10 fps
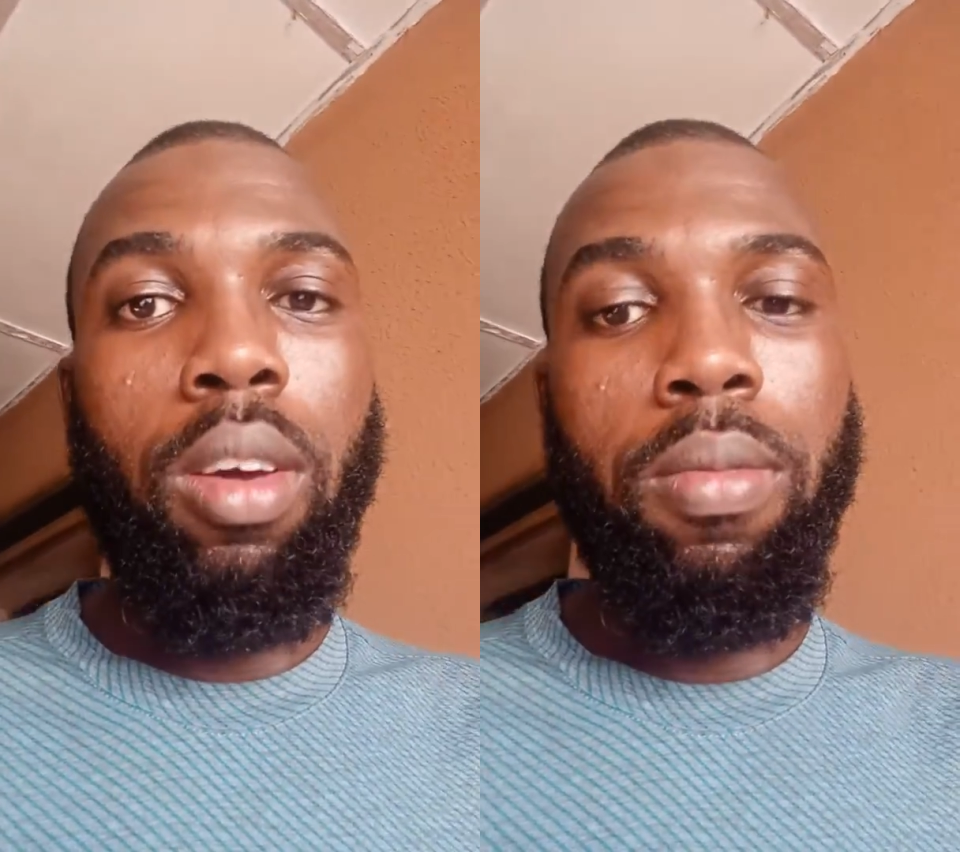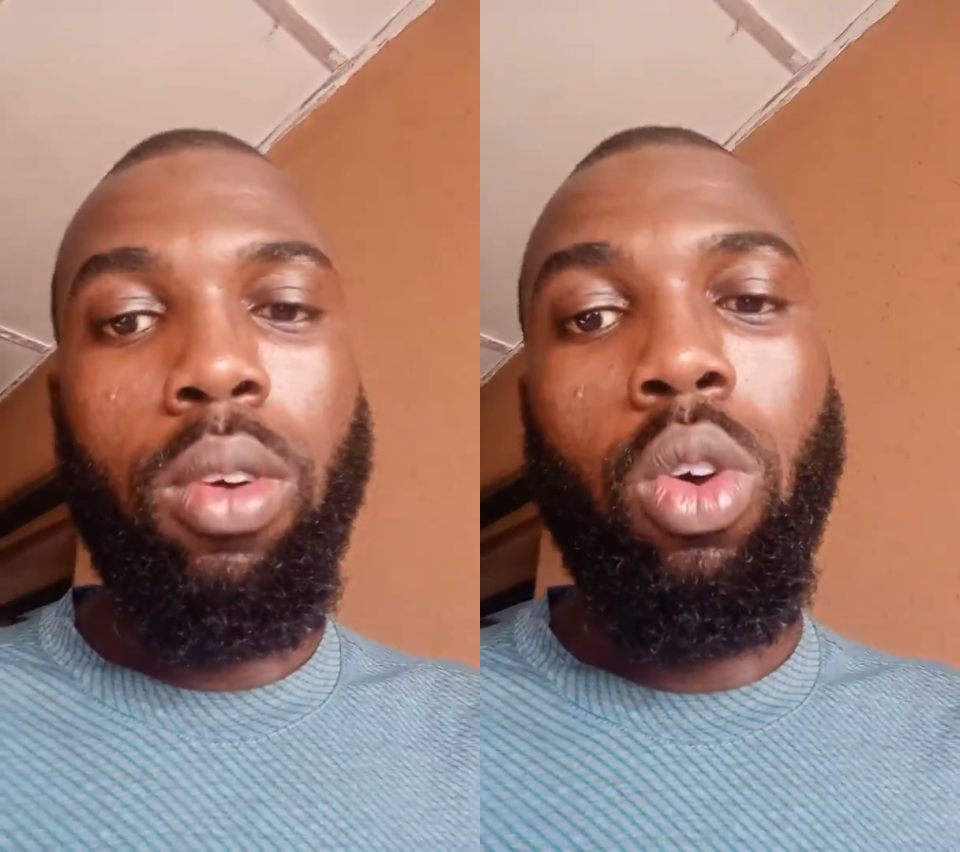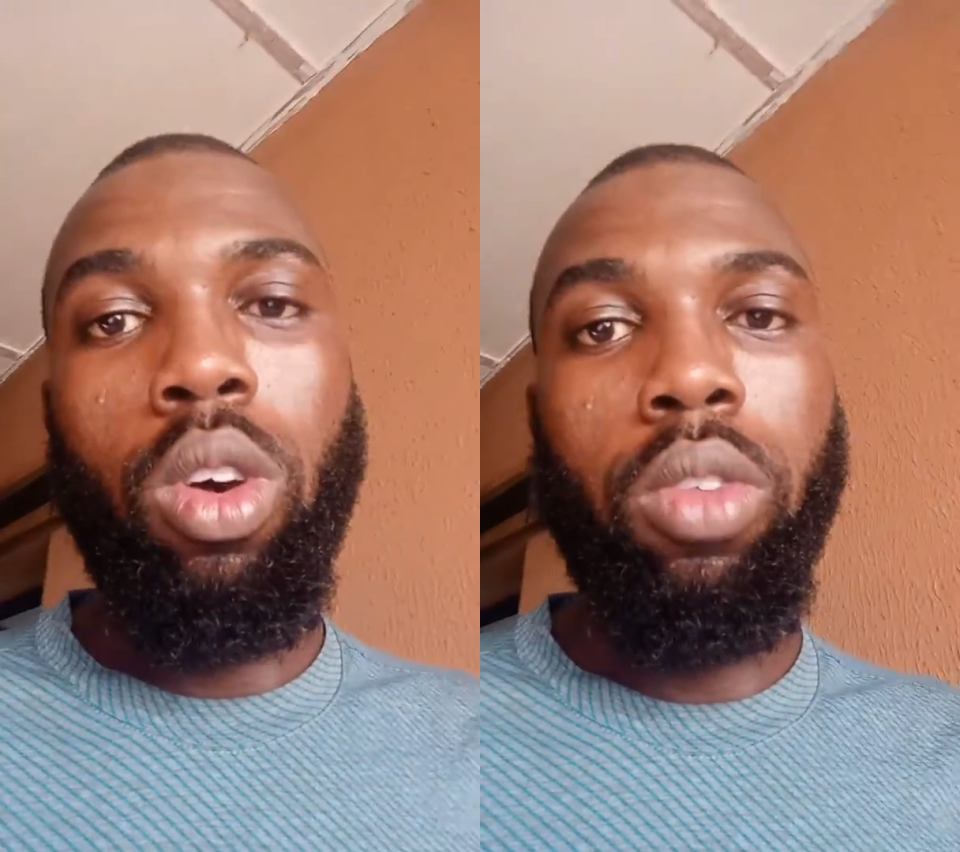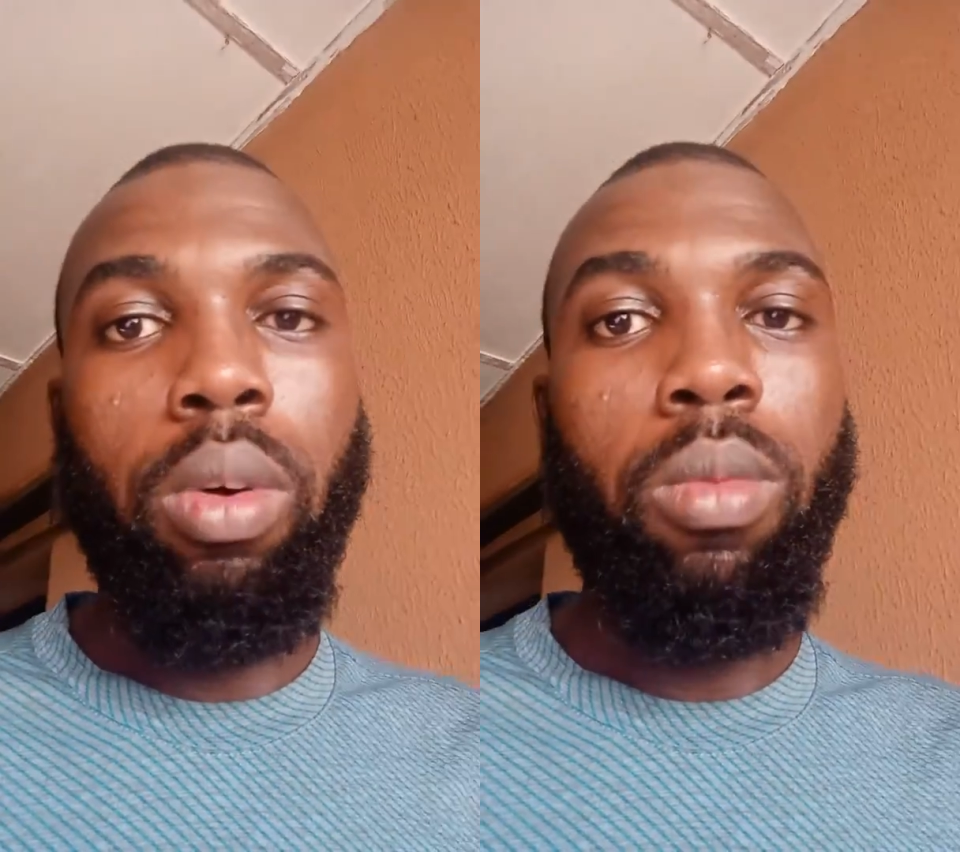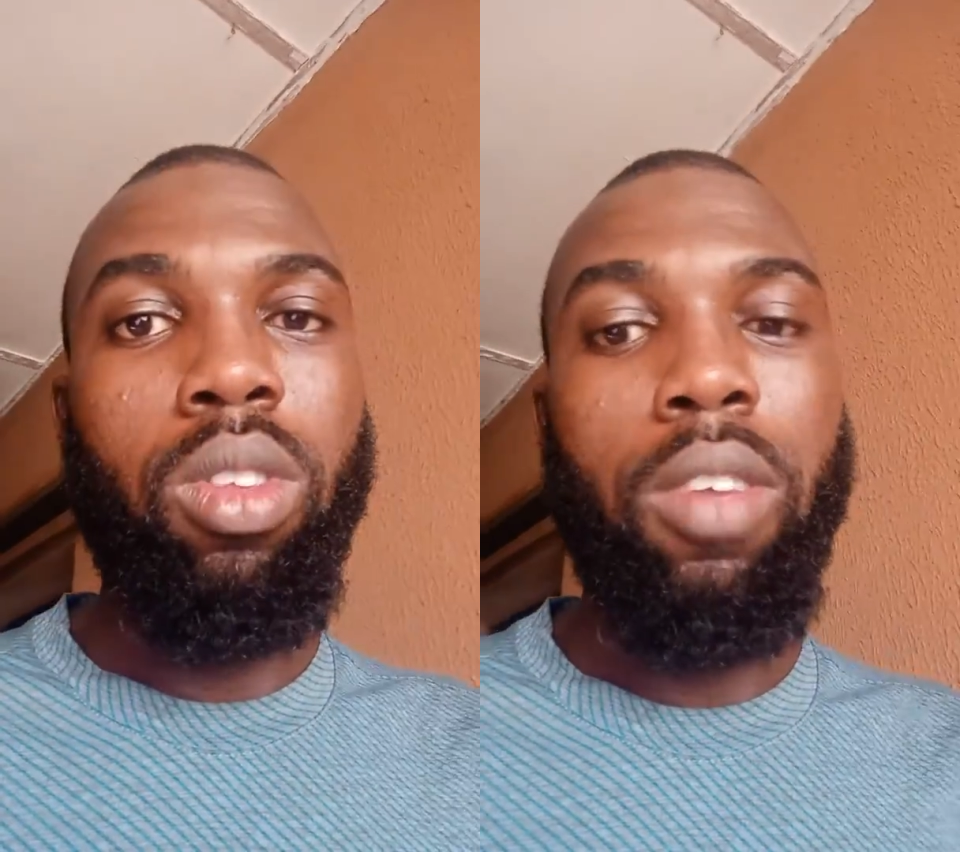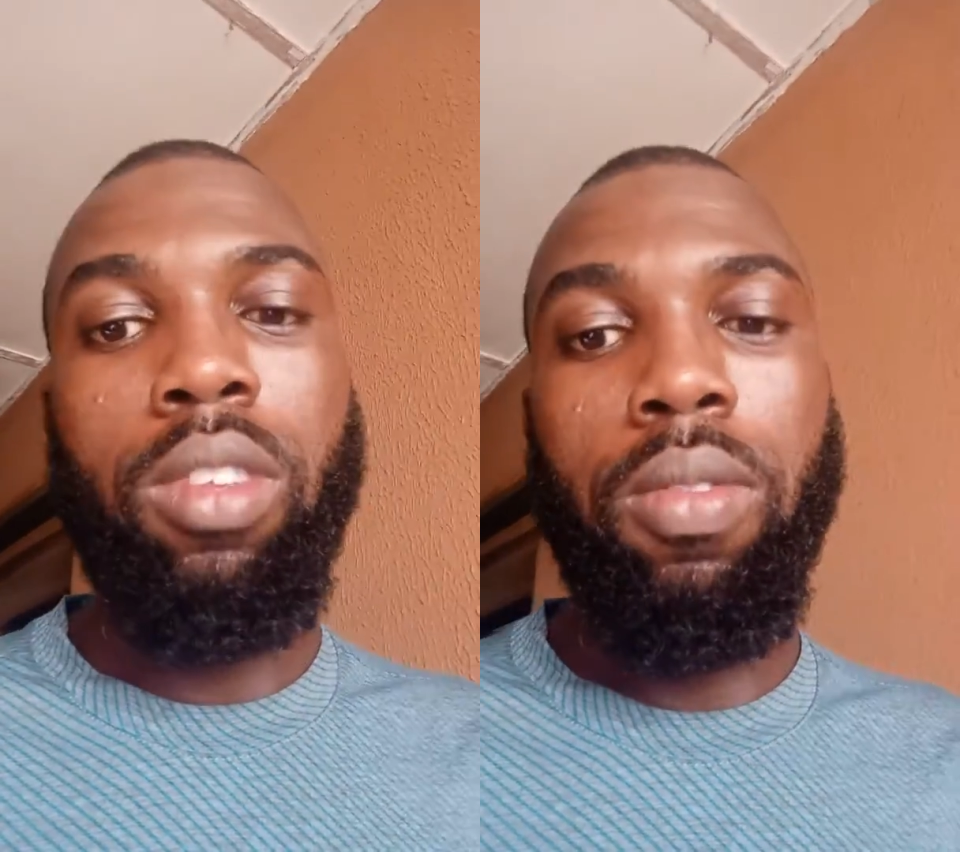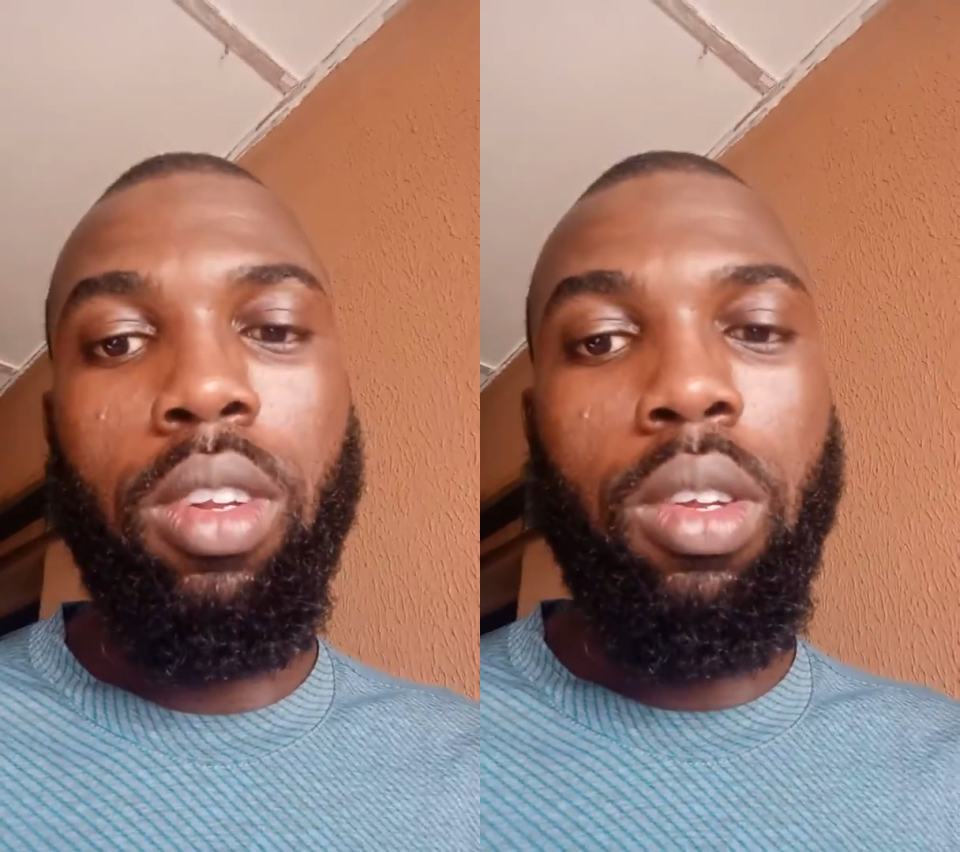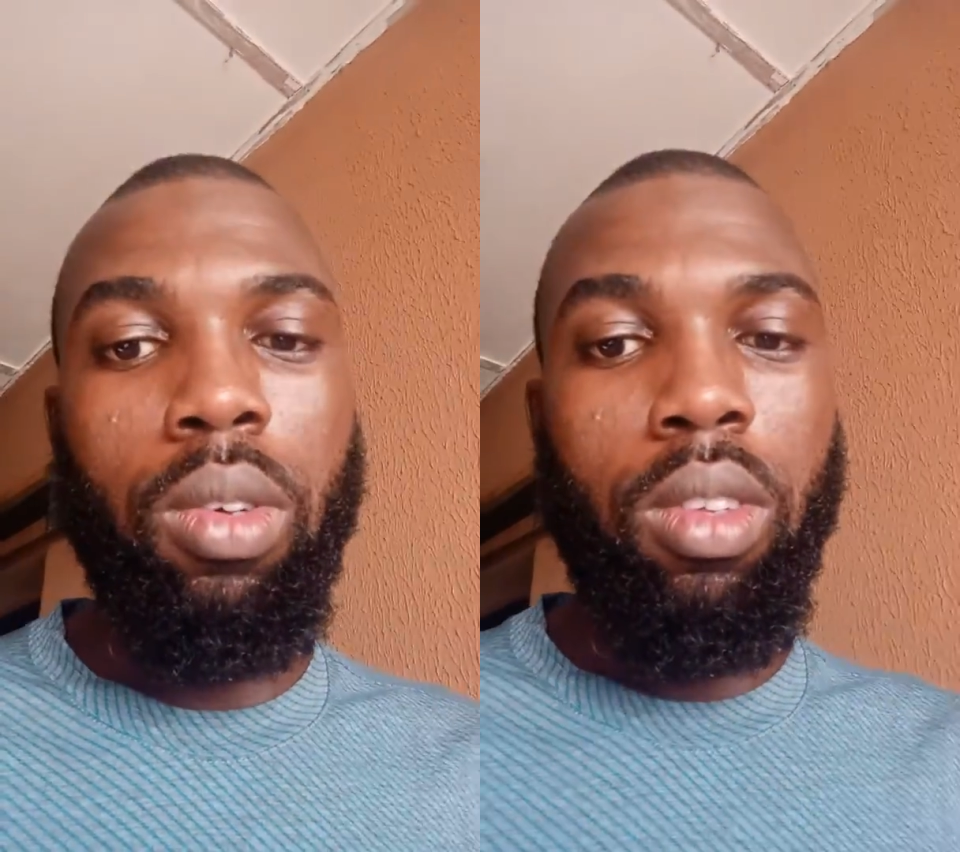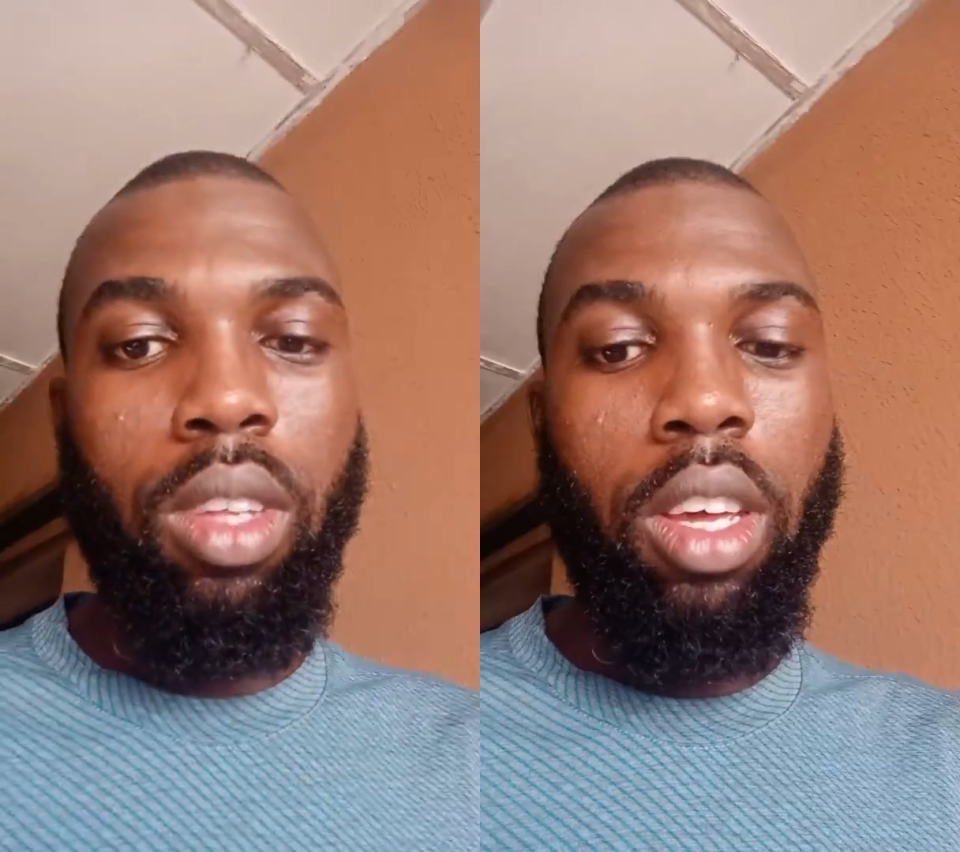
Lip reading: and follow us for more safety videos.